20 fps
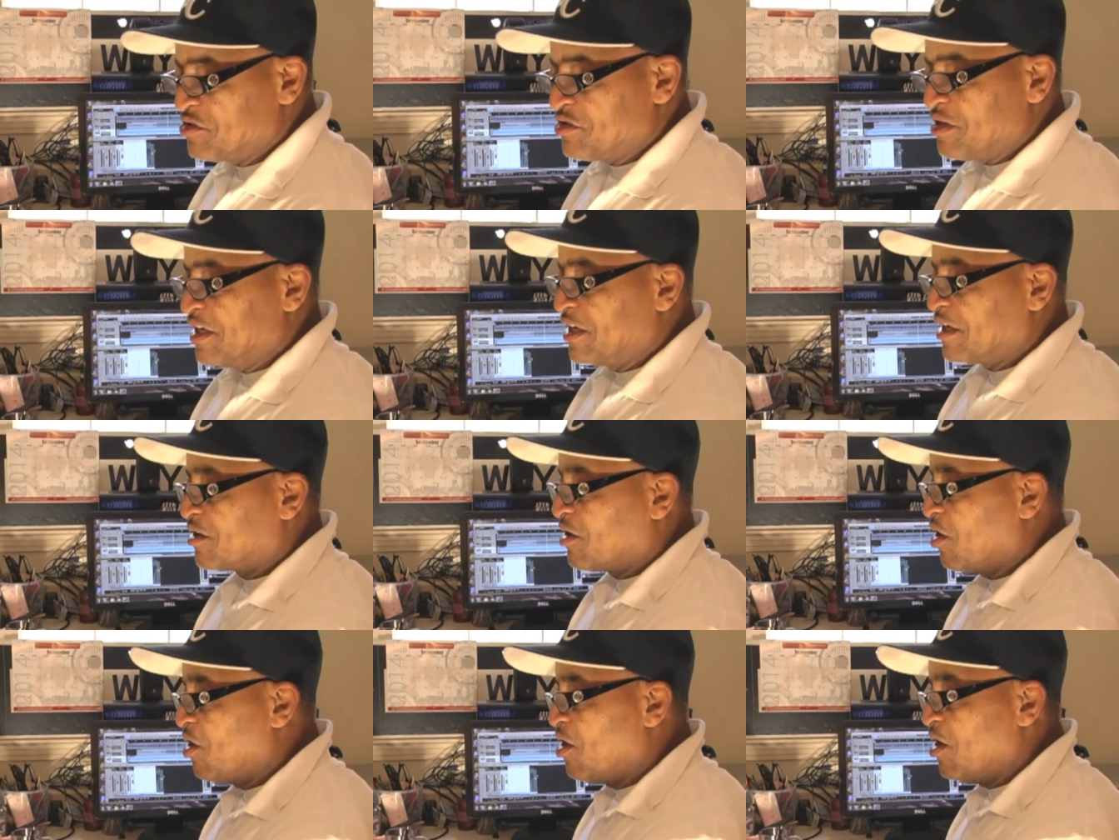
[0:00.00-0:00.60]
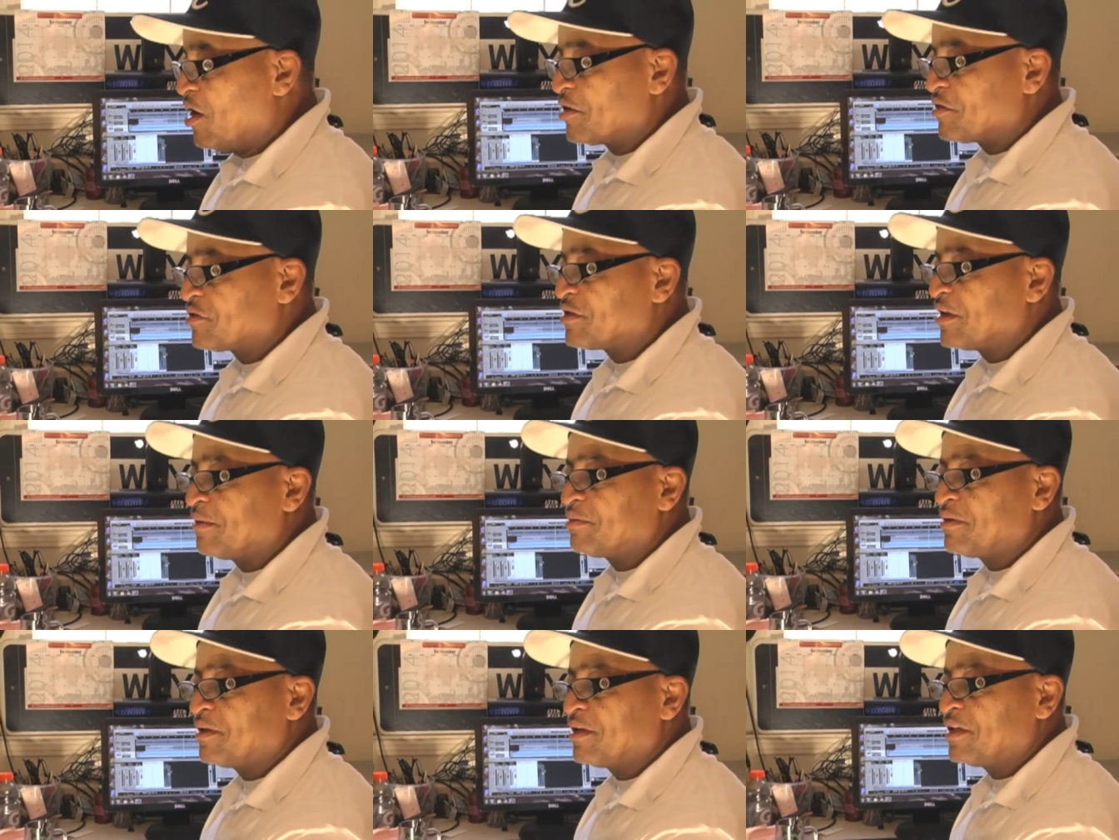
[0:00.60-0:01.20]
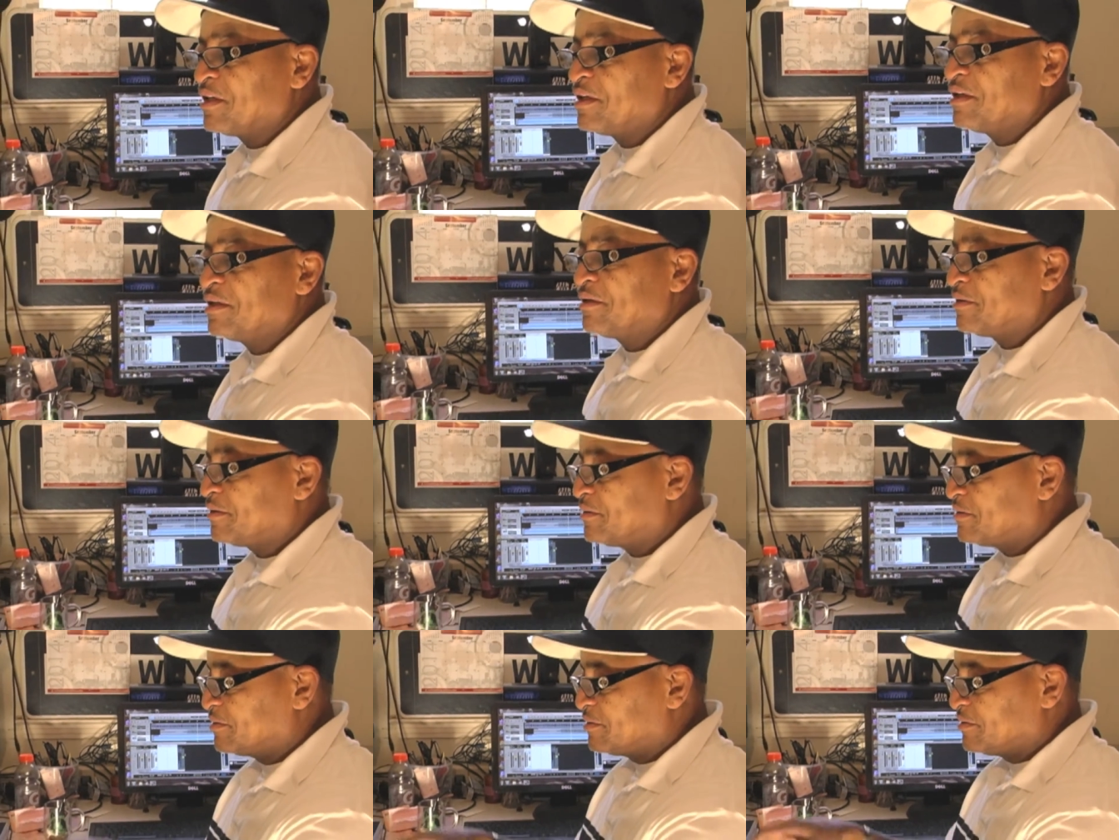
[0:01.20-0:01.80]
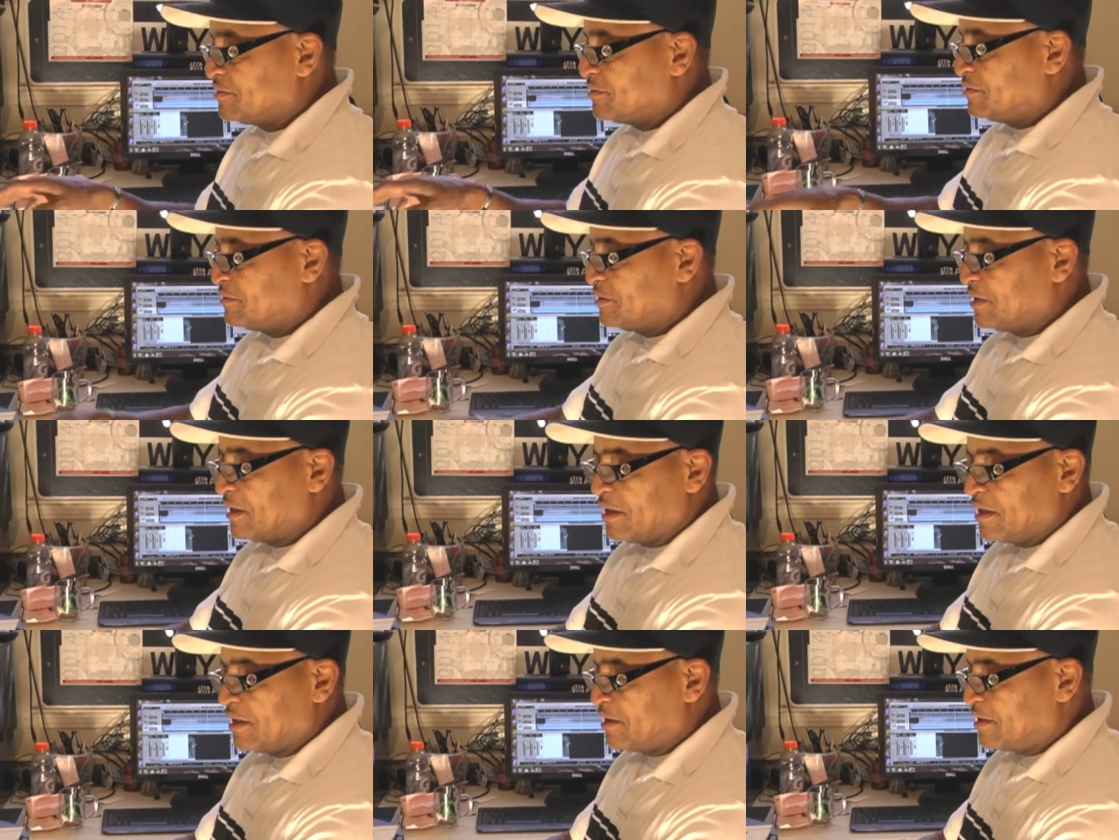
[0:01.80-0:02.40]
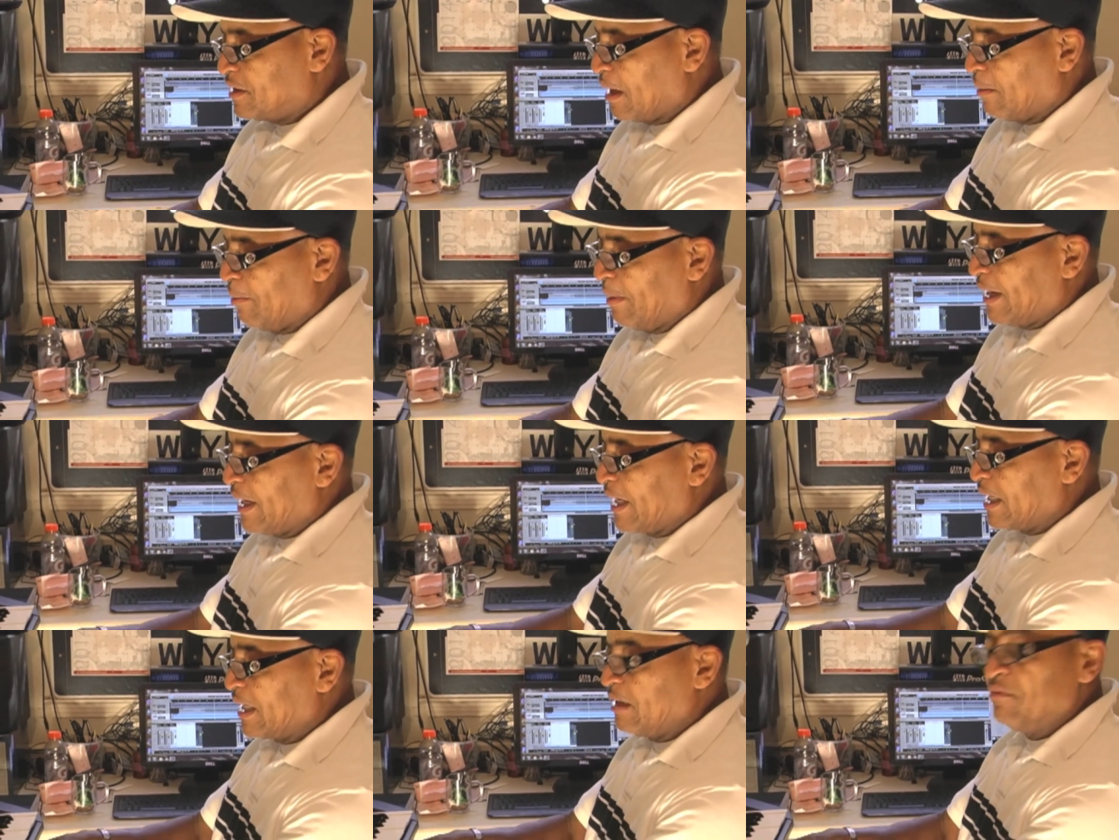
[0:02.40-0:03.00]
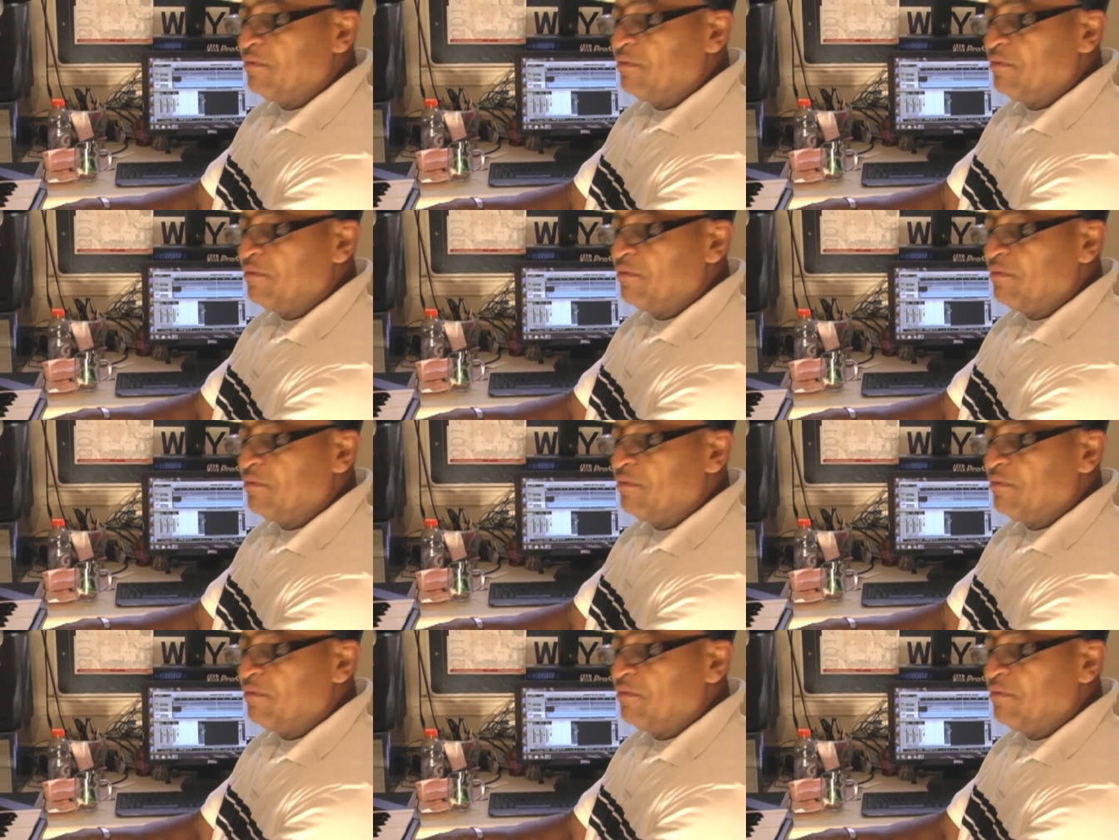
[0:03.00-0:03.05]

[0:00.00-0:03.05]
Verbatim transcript: just hit a chord or something. I might not